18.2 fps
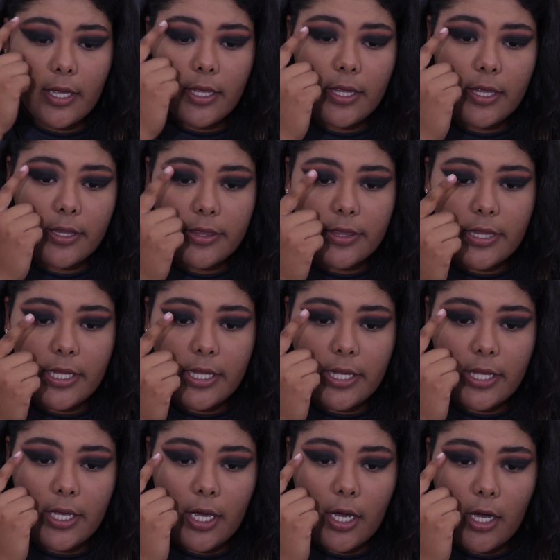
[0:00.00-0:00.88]
in
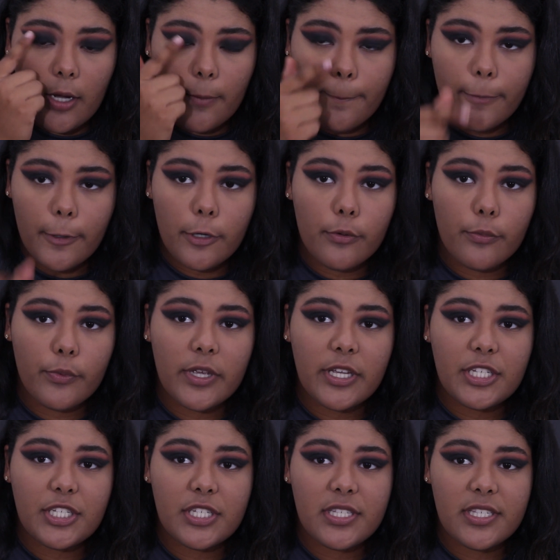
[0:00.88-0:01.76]
the upper
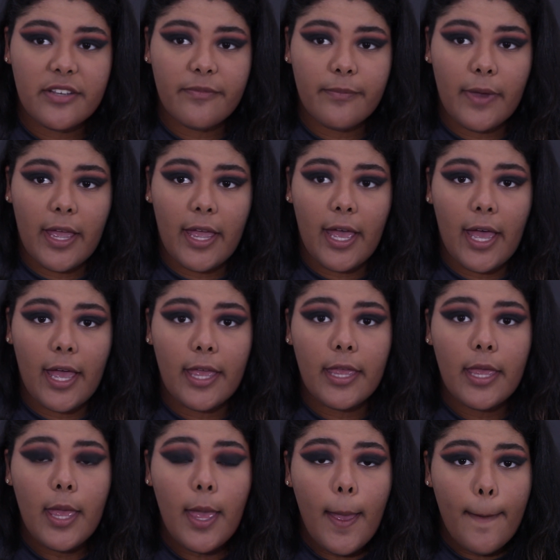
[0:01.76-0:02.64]
regions of my
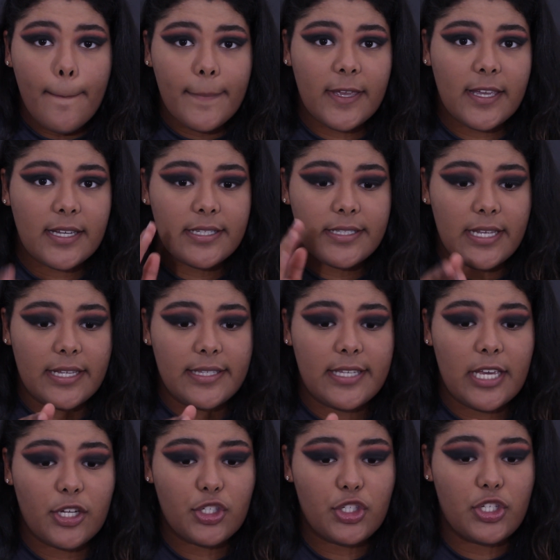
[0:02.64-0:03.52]
eye because that's how